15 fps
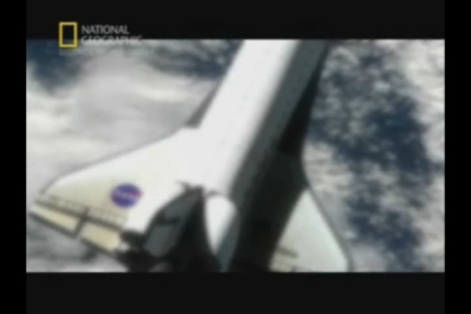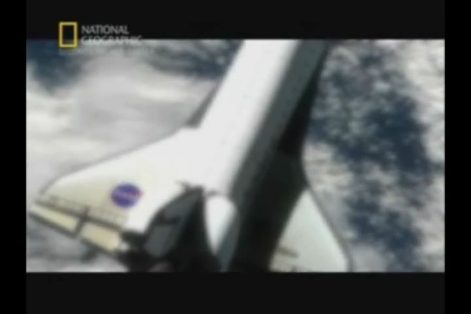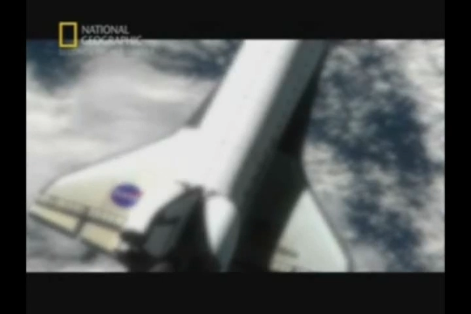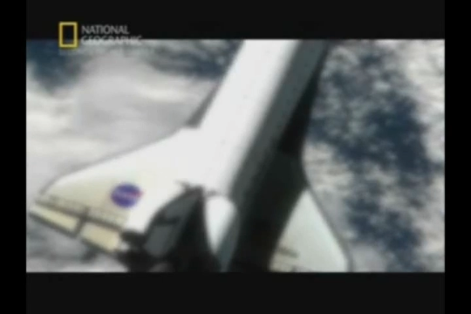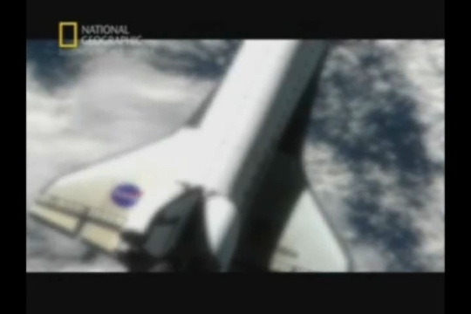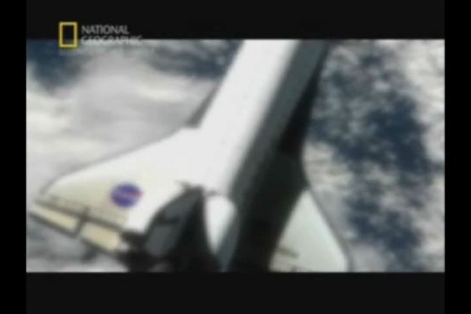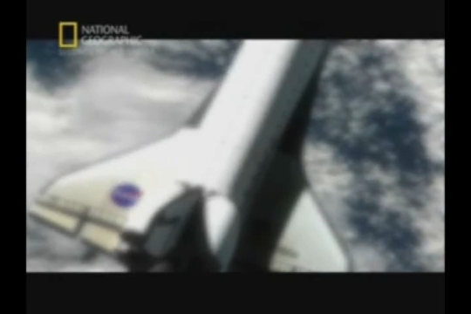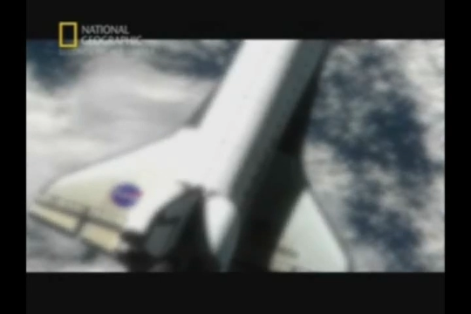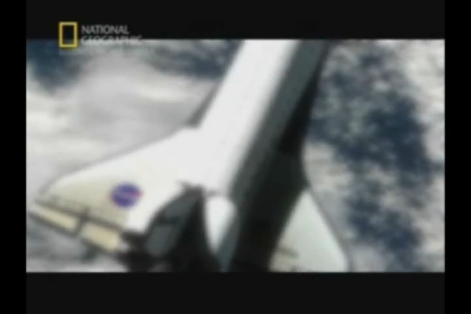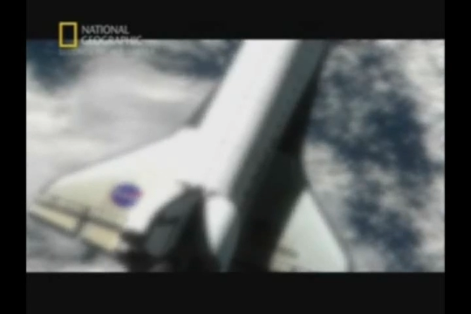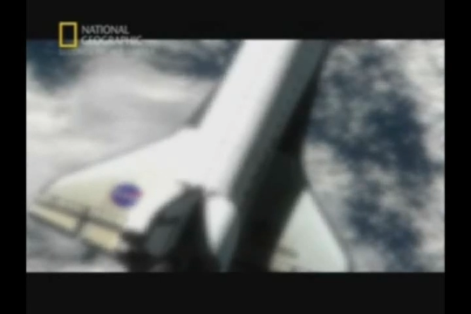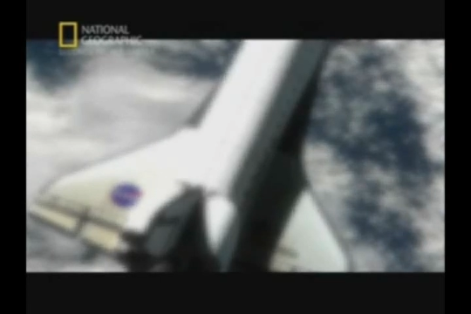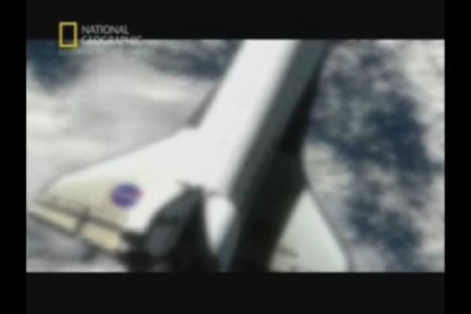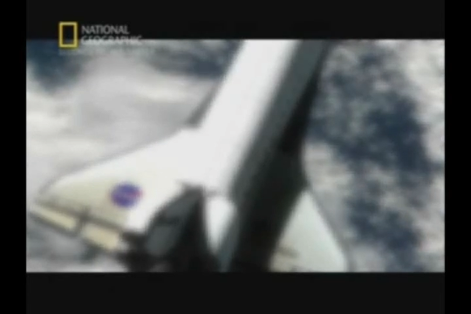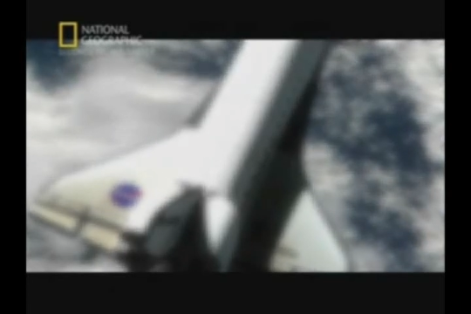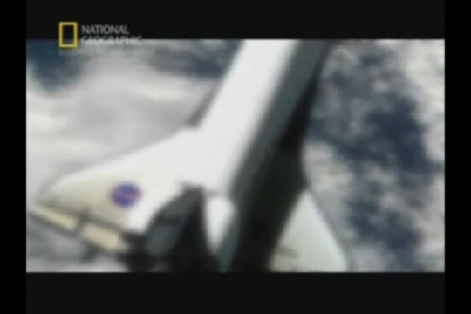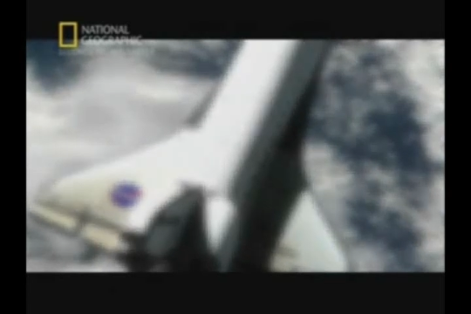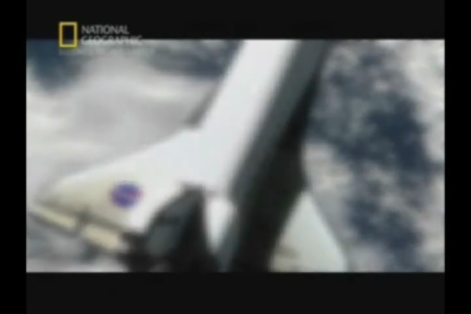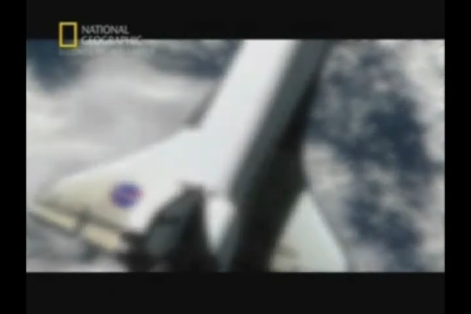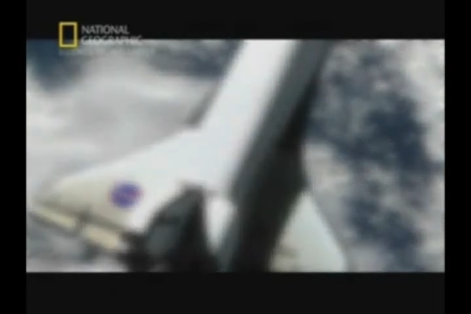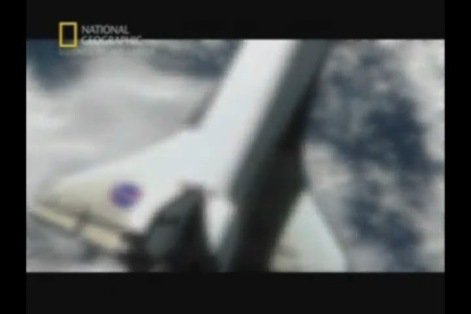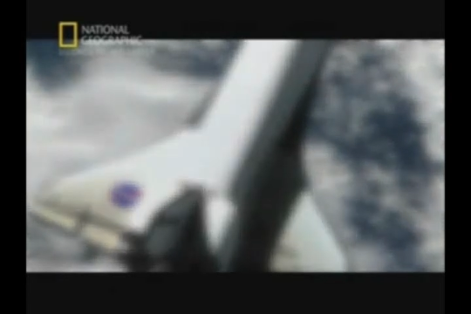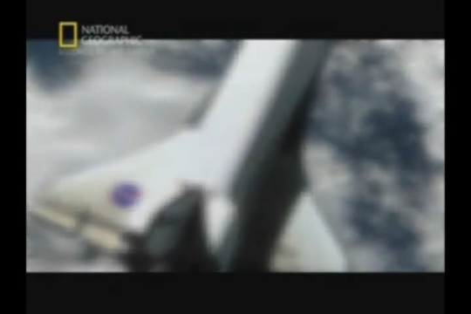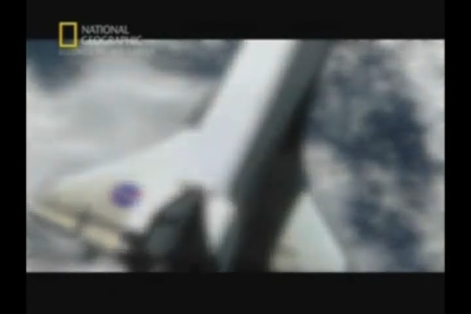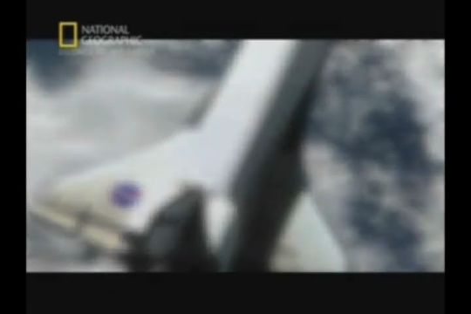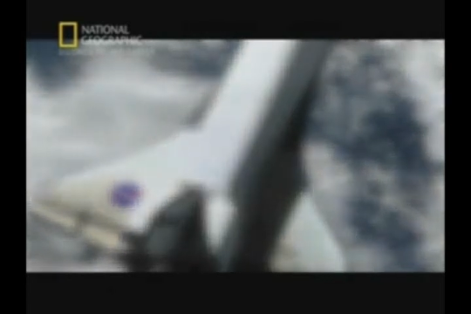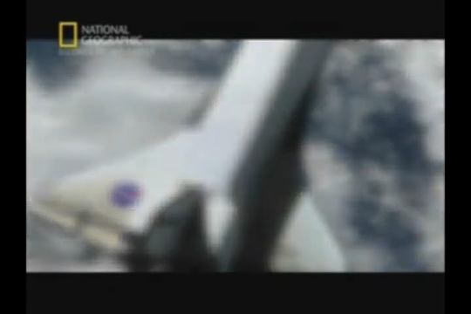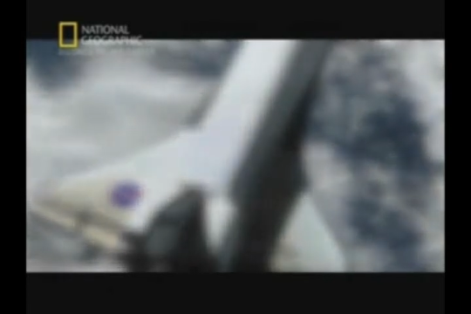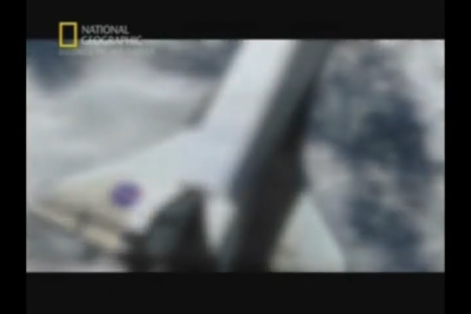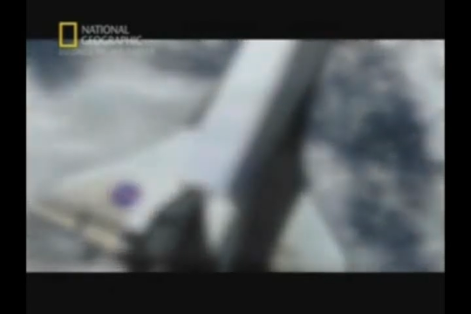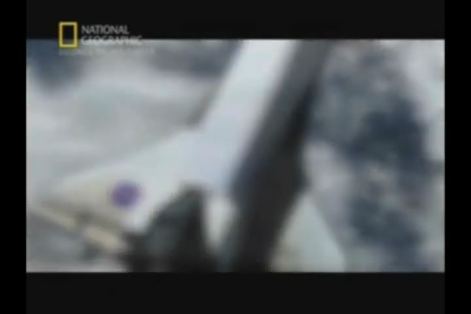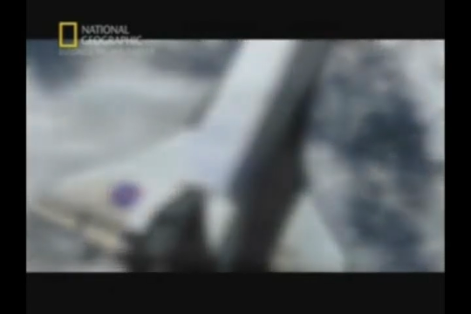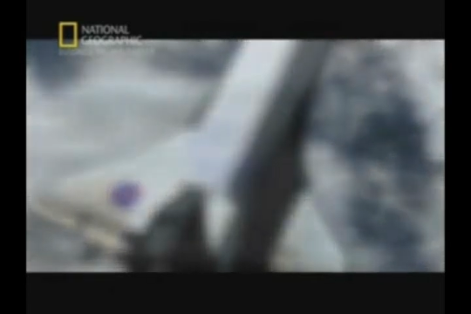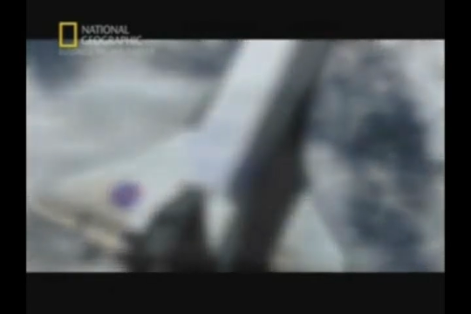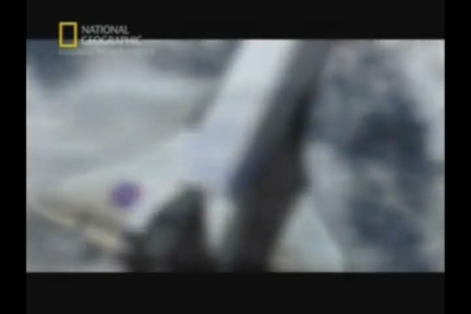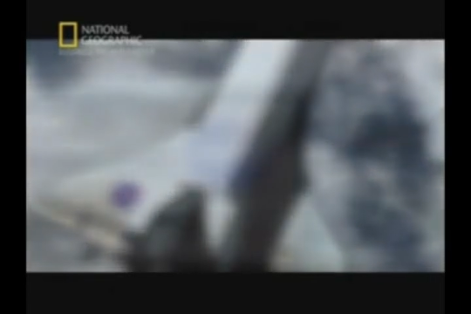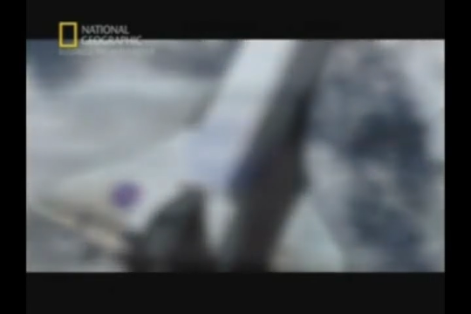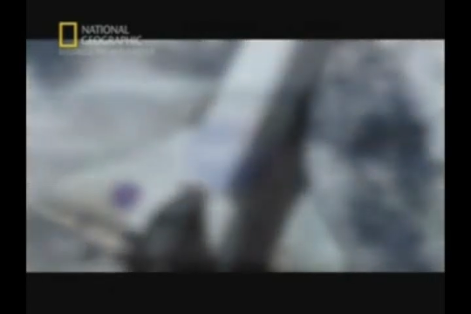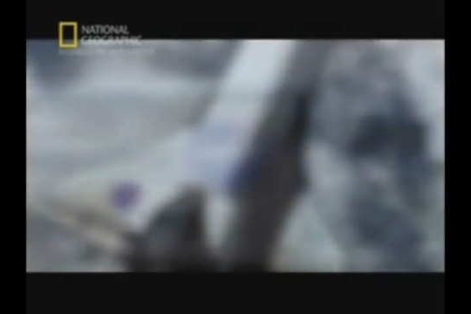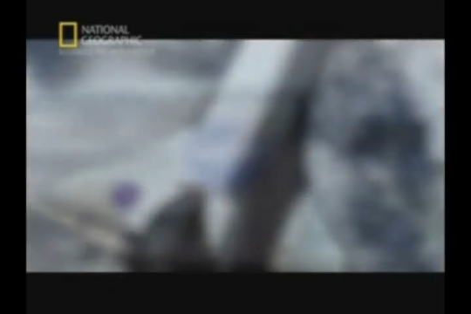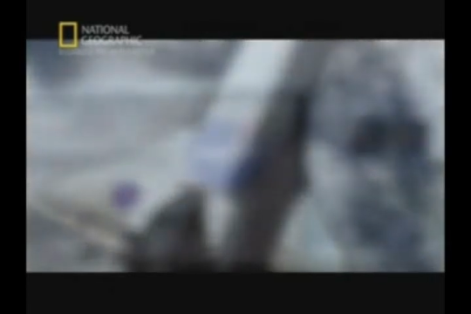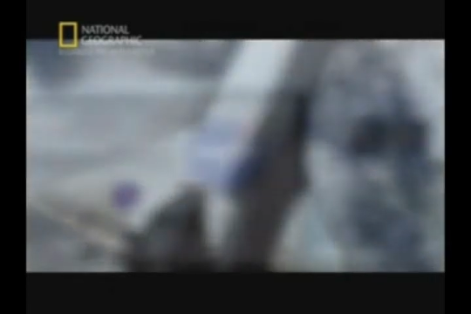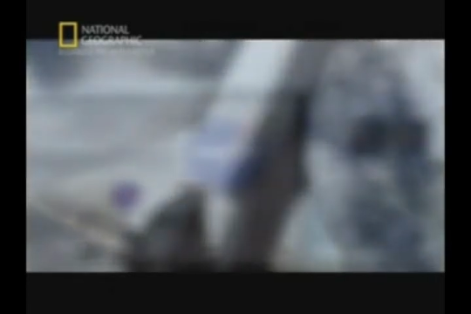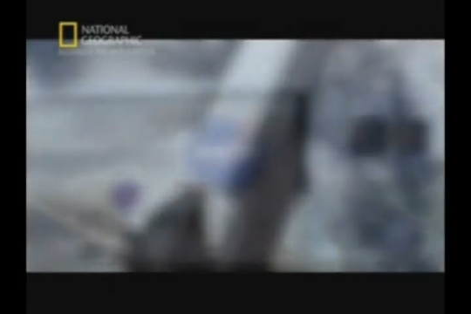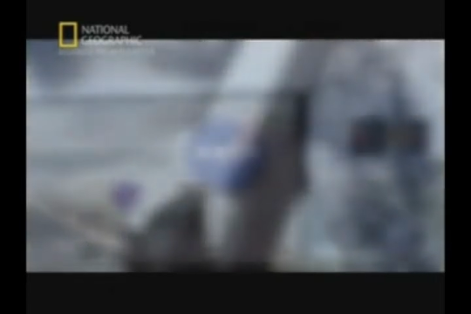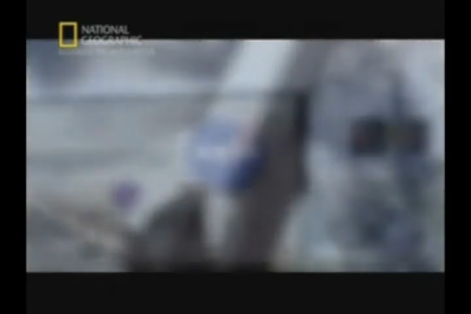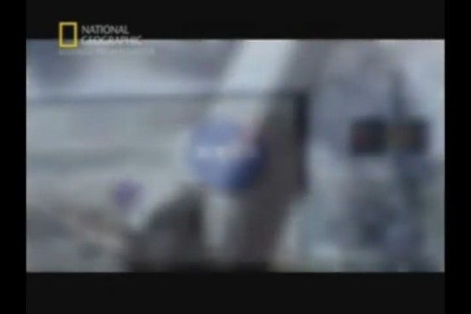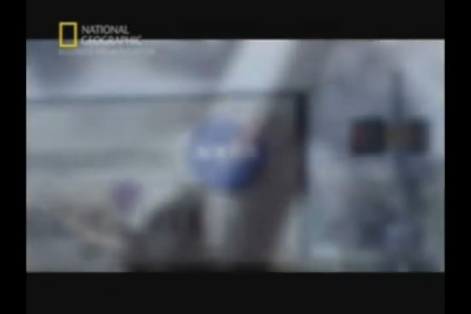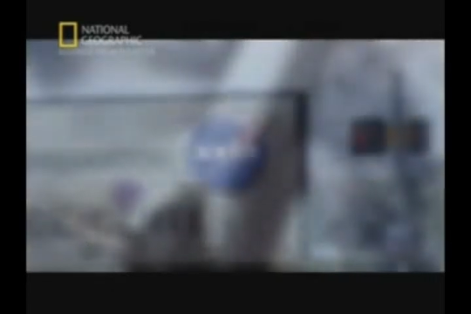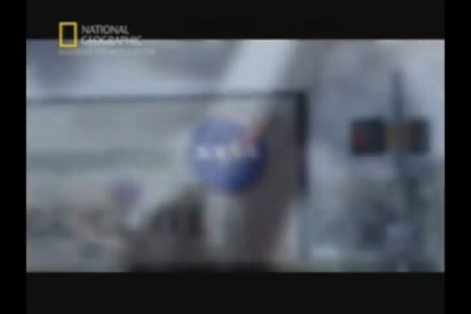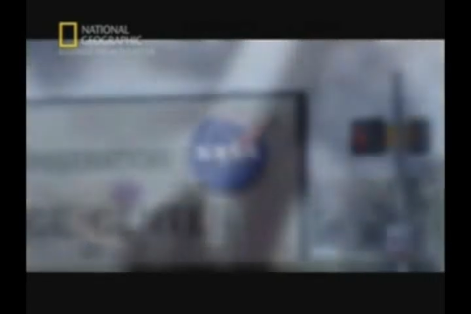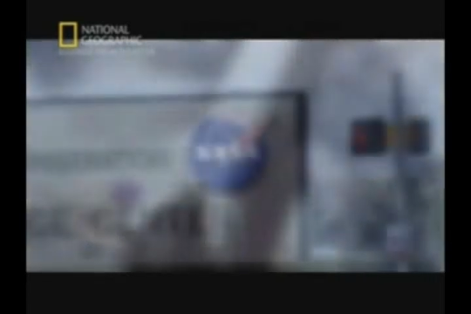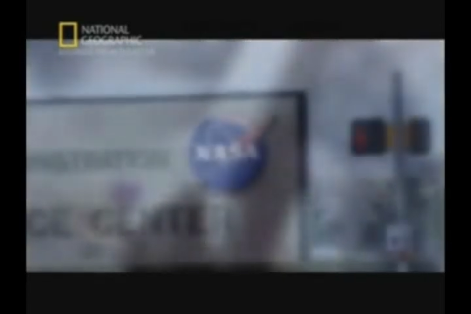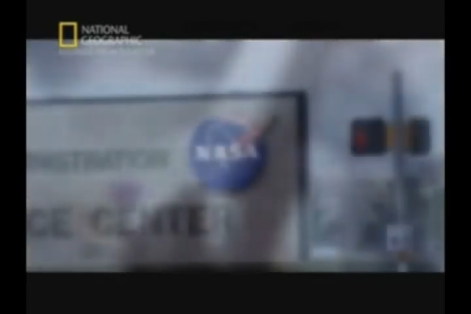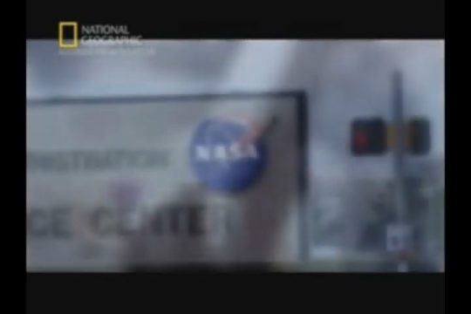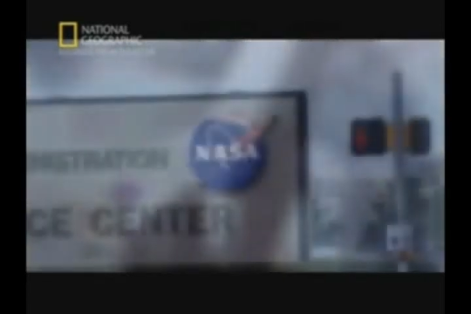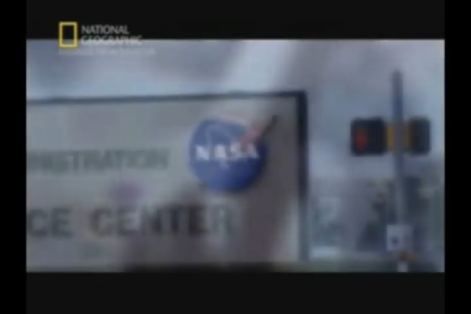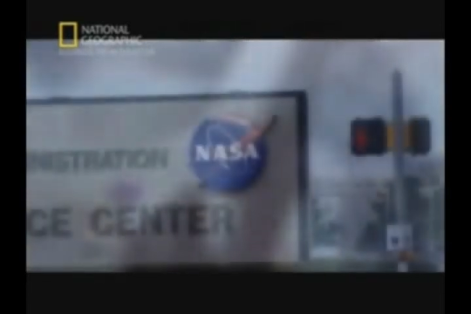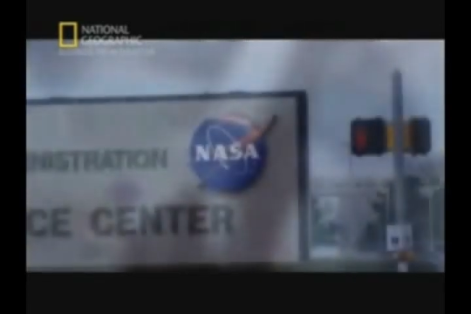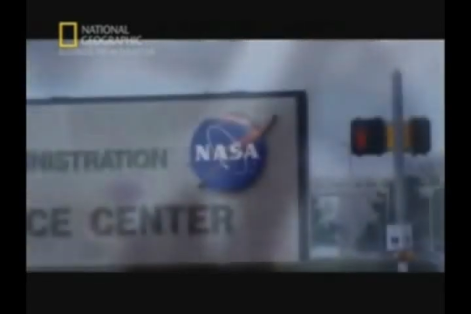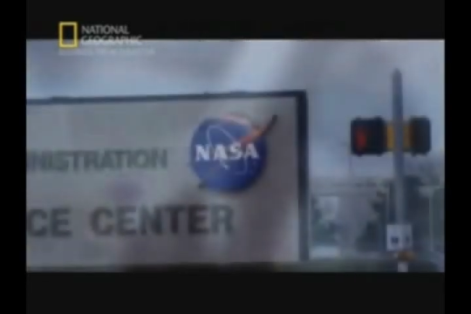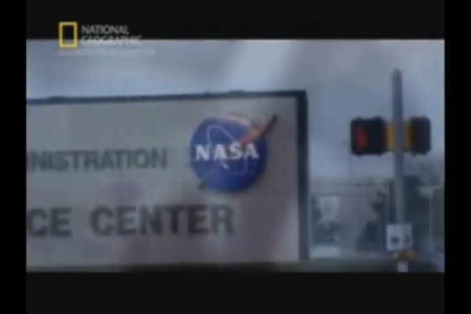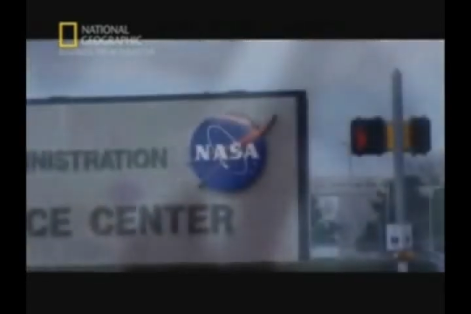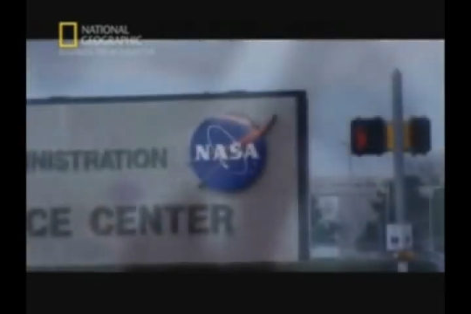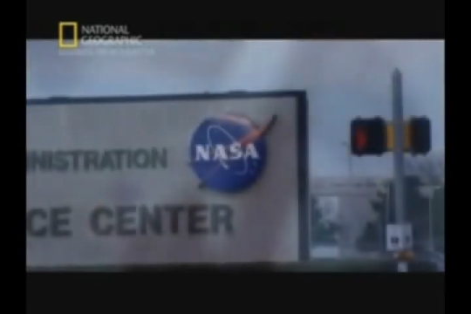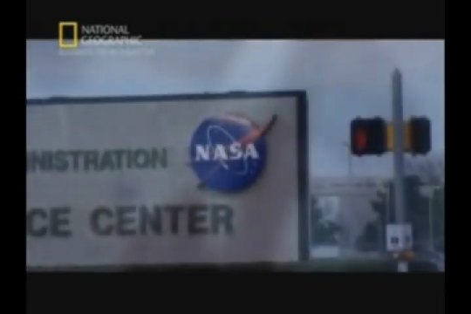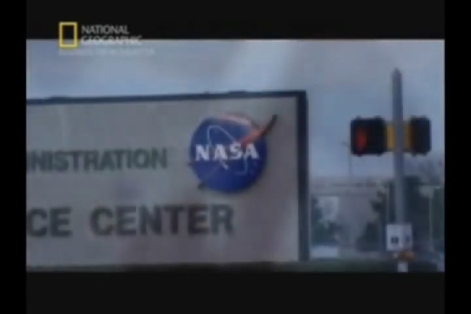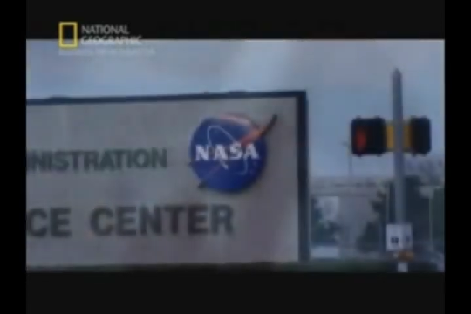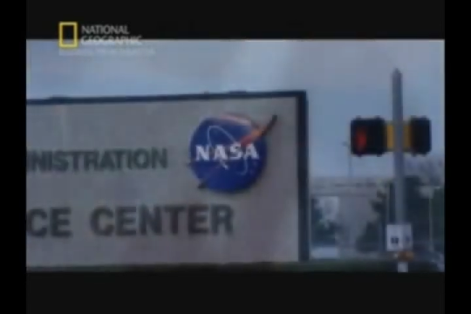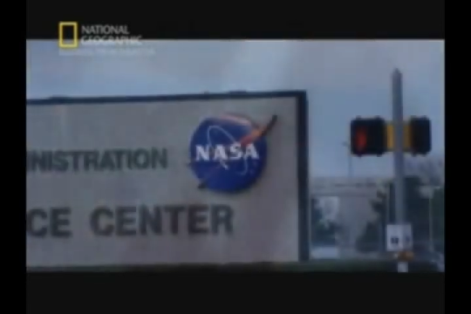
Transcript: Nobody's mouth can be seen.